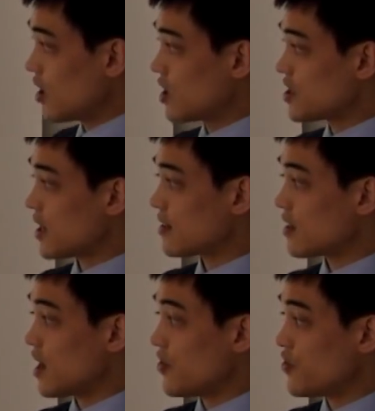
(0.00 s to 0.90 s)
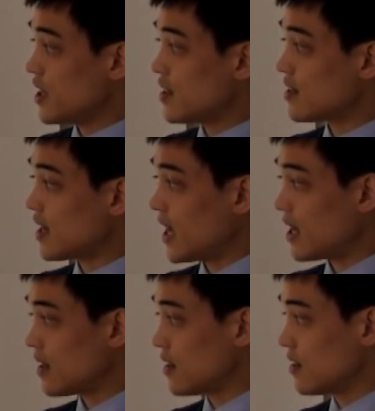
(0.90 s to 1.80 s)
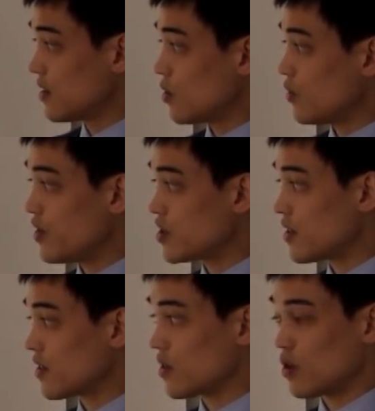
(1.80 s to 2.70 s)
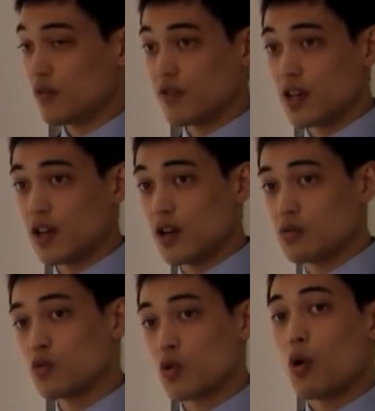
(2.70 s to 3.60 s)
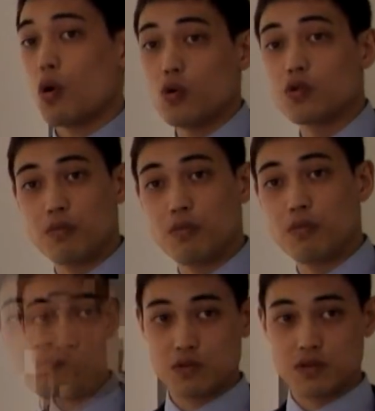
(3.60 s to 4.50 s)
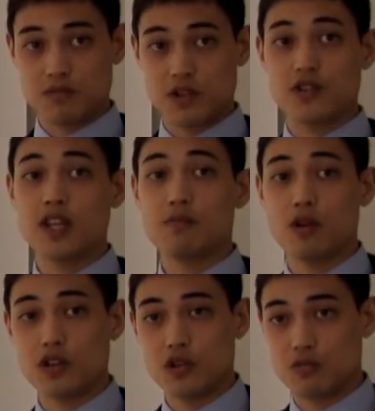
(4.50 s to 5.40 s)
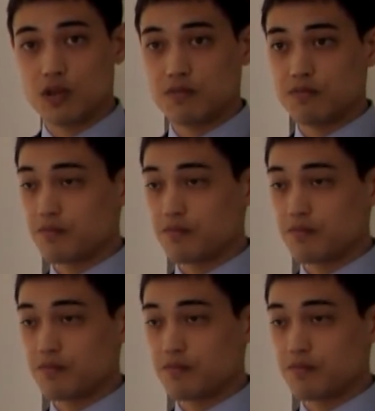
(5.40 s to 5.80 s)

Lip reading: are just rescaled coefficients of the old polynomial, the real polynomial.